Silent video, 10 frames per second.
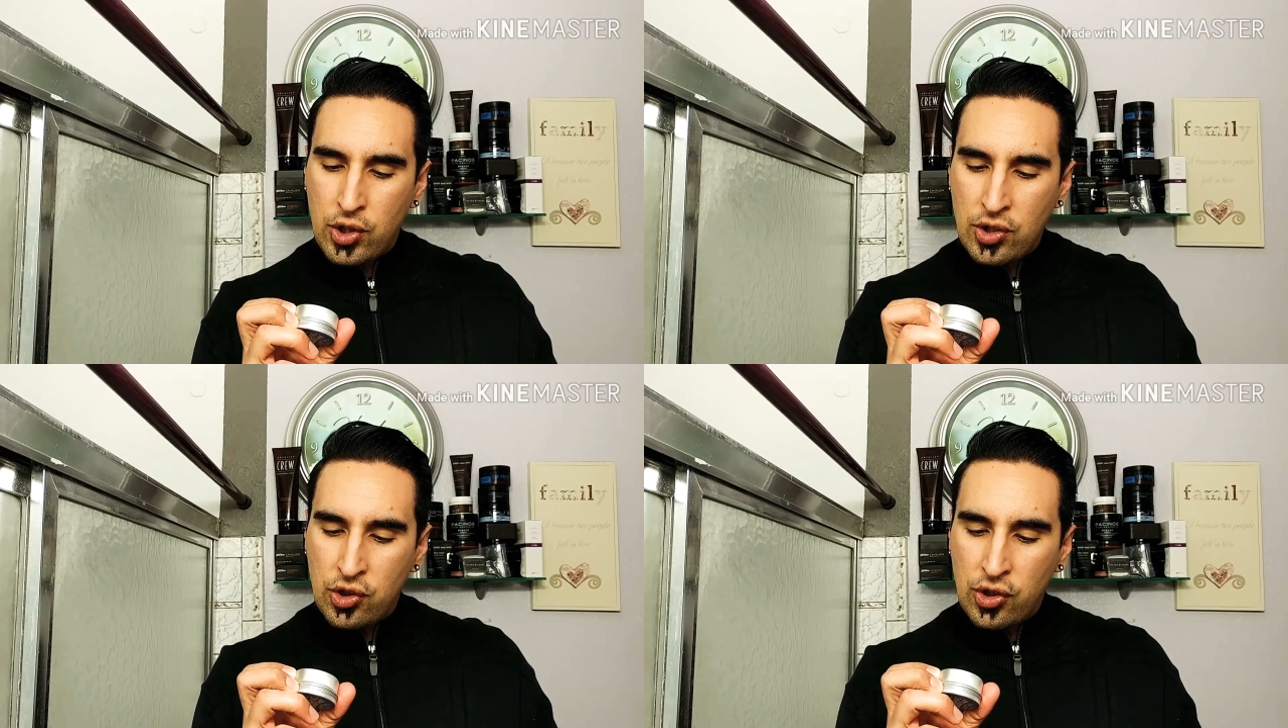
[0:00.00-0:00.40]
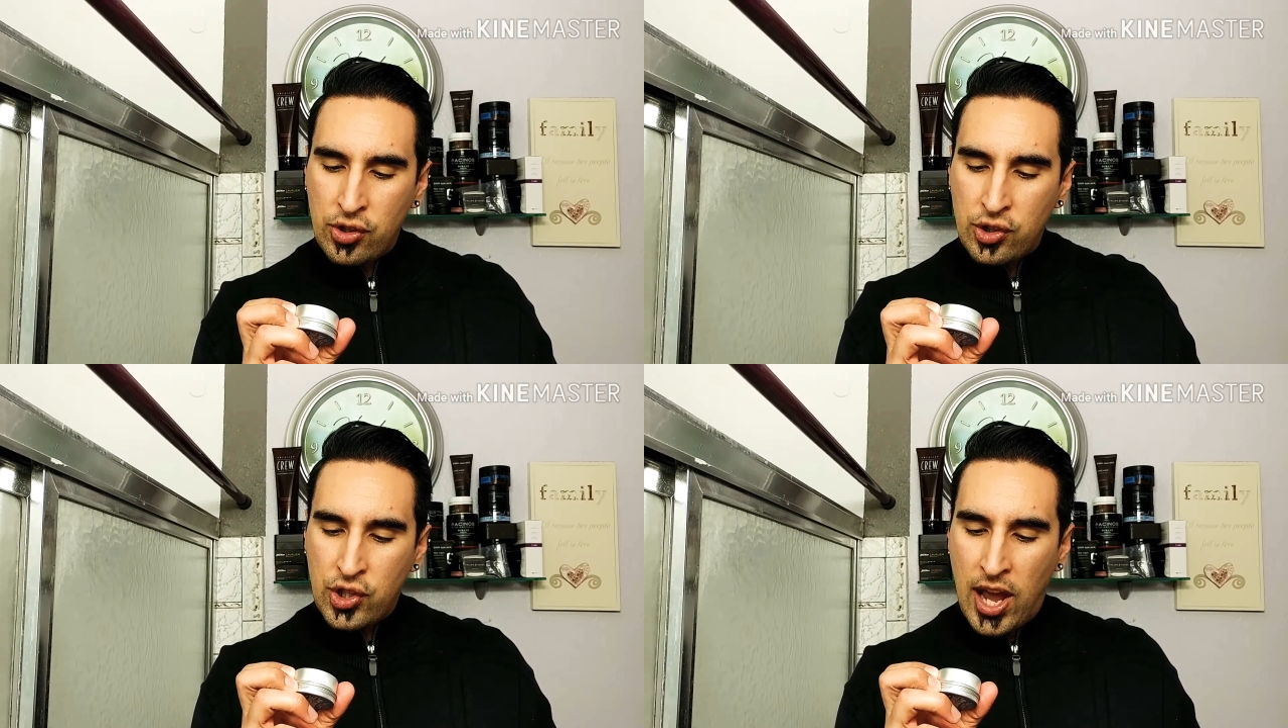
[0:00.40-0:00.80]

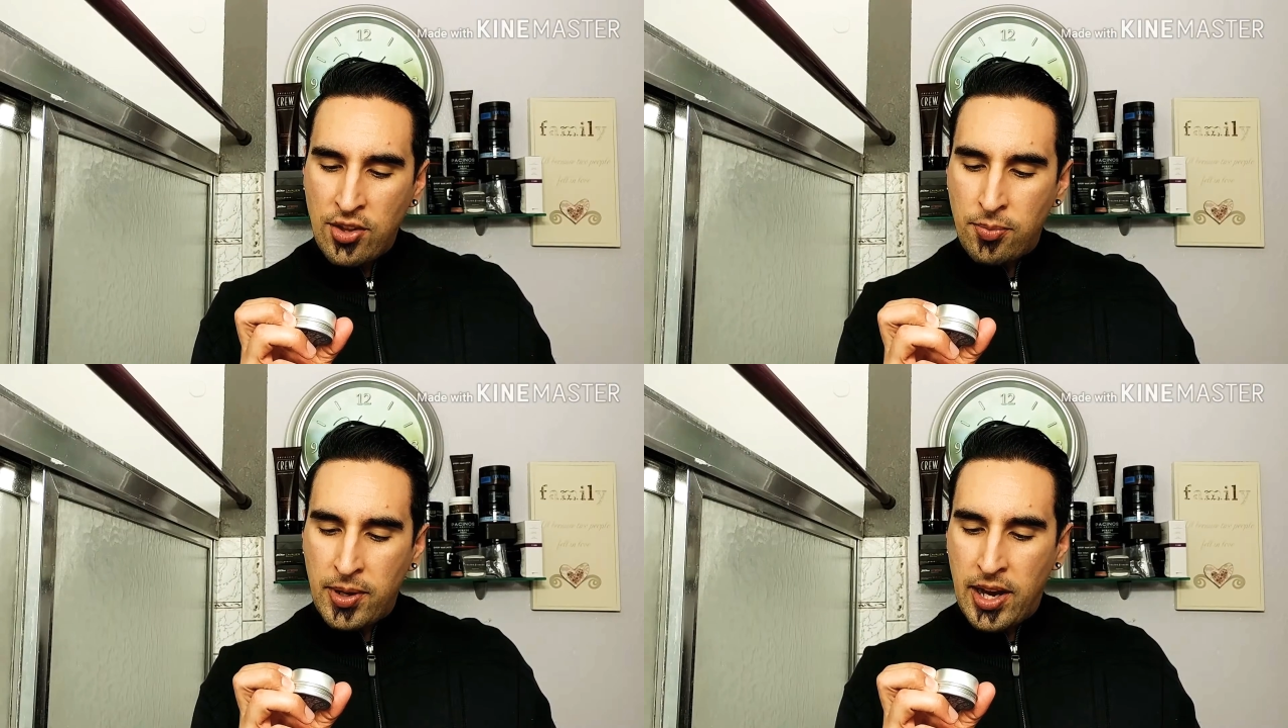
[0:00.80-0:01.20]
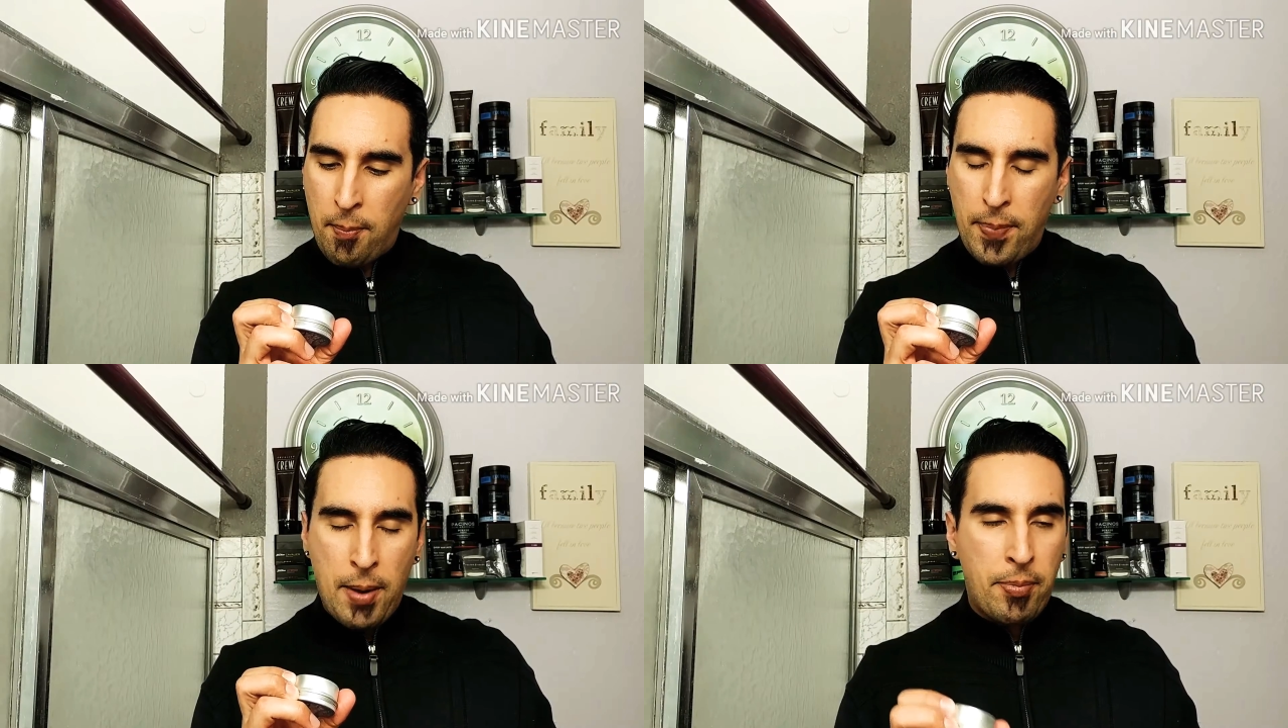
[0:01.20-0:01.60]
ginger, jasmine,
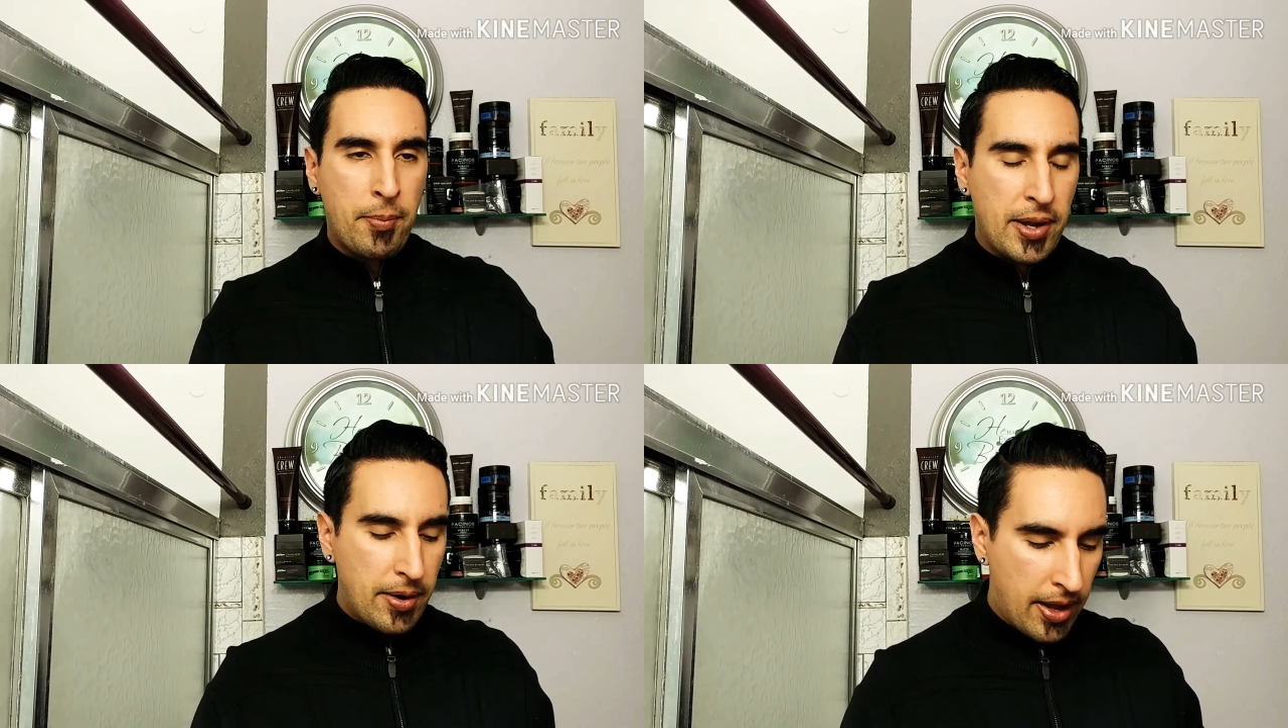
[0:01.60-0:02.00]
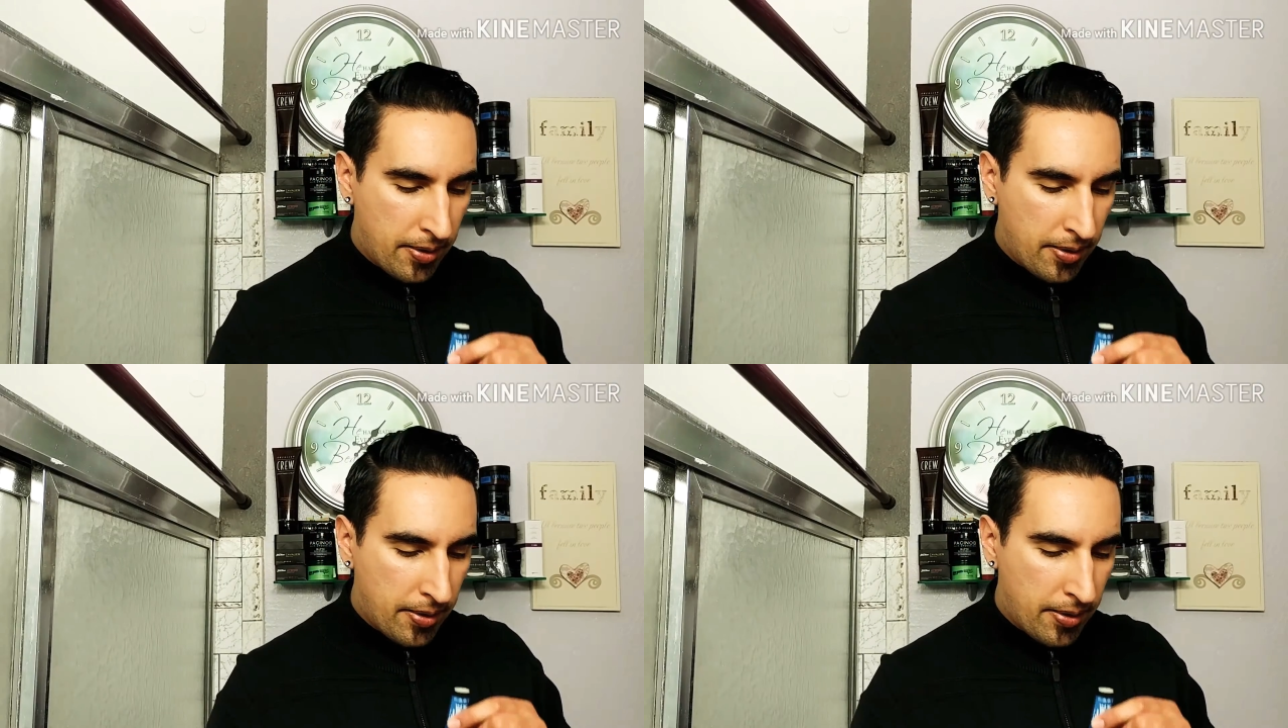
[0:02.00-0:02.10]
and peppermint.